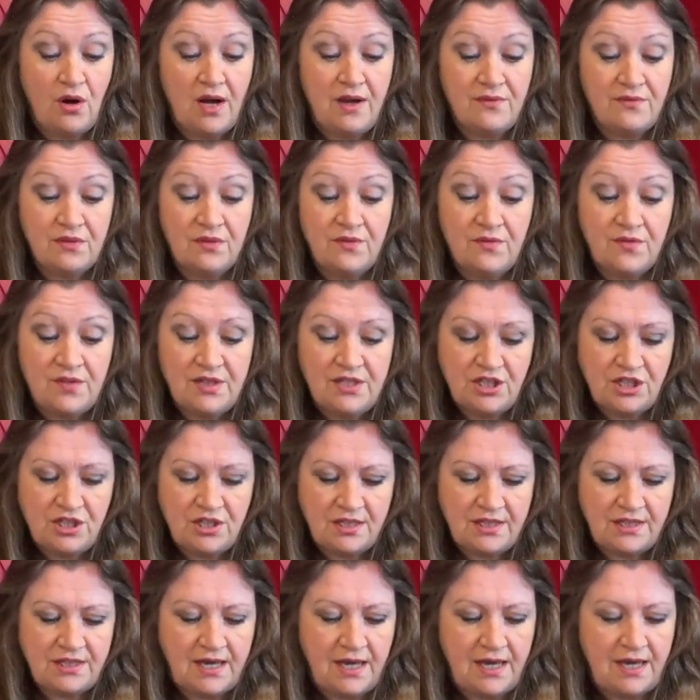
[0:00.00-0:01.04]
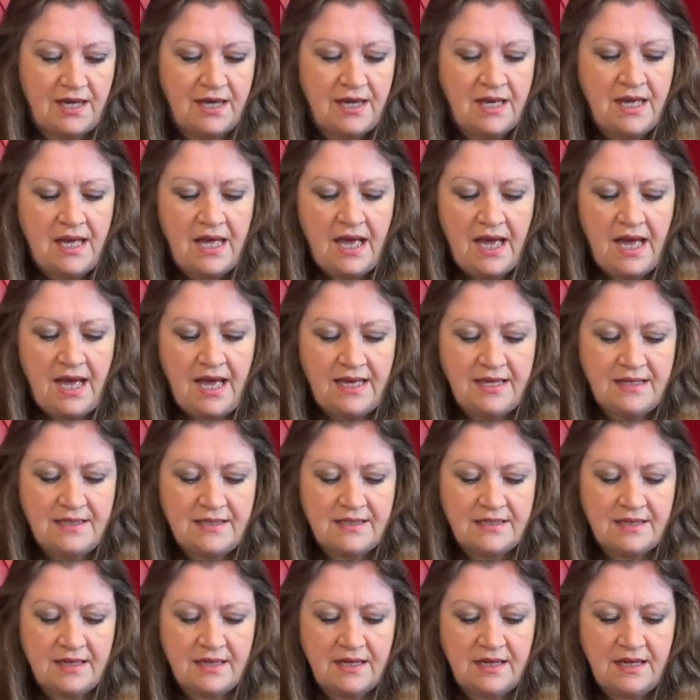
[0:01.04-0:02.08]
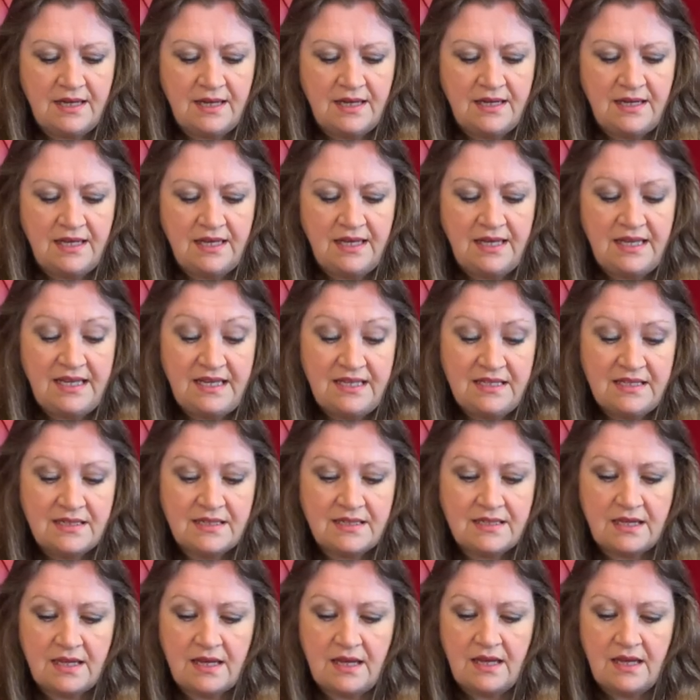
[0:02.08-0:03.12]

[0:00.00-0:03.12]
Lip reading: I've not finished it yet, and it is